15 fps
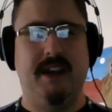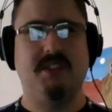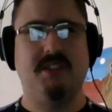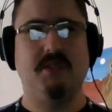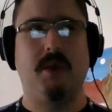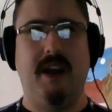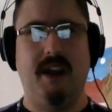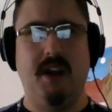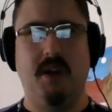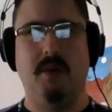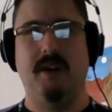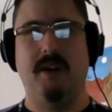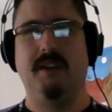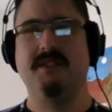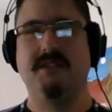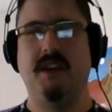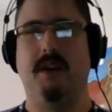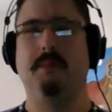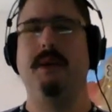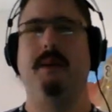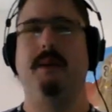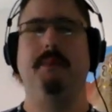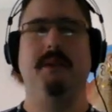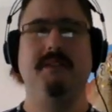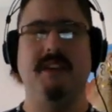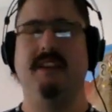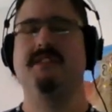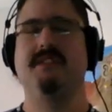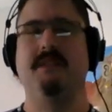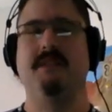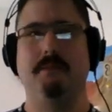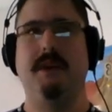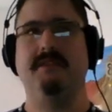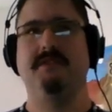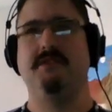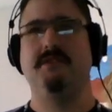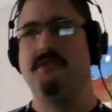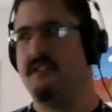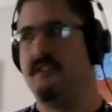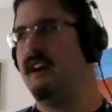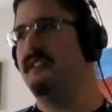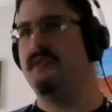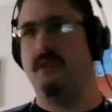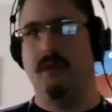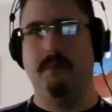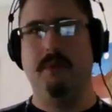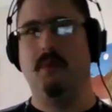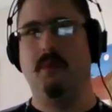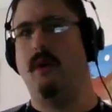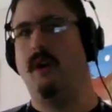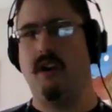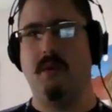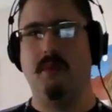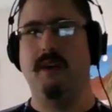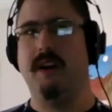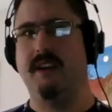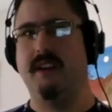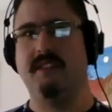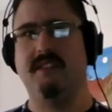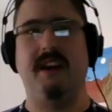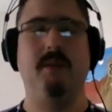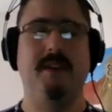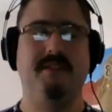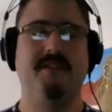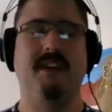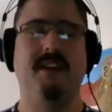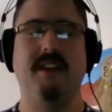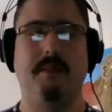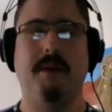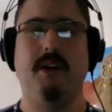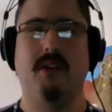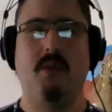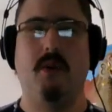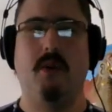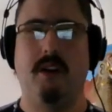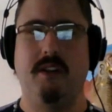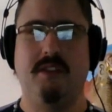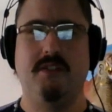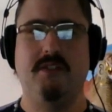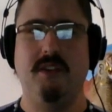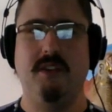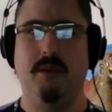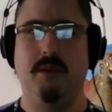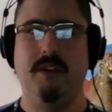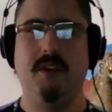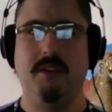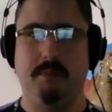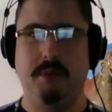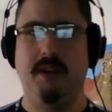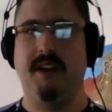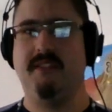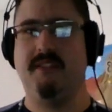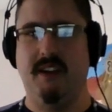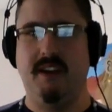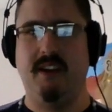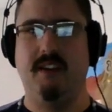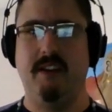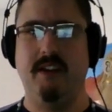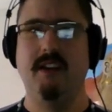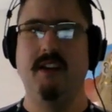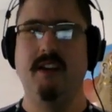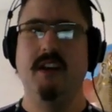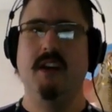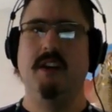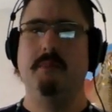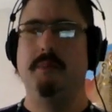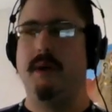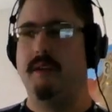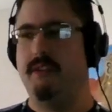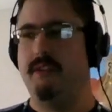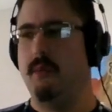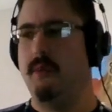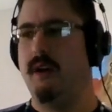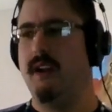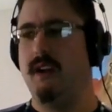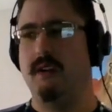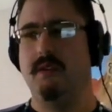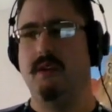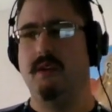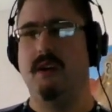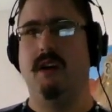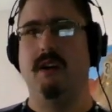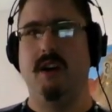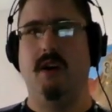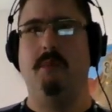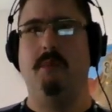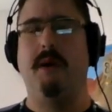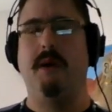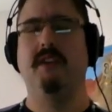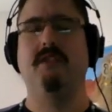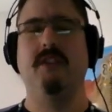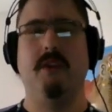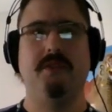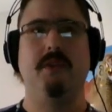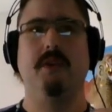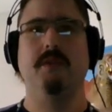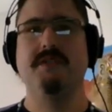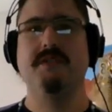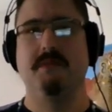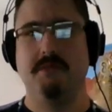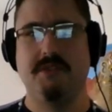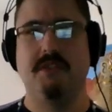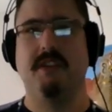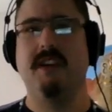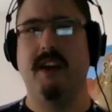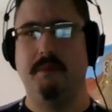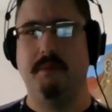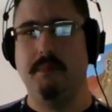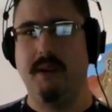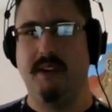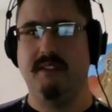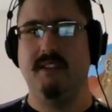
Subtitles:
that's why I always tell people, take some pieces of shungite, throw them in waterways. We say that about quartz too, to bless an area. But if you want to help also throw some shungite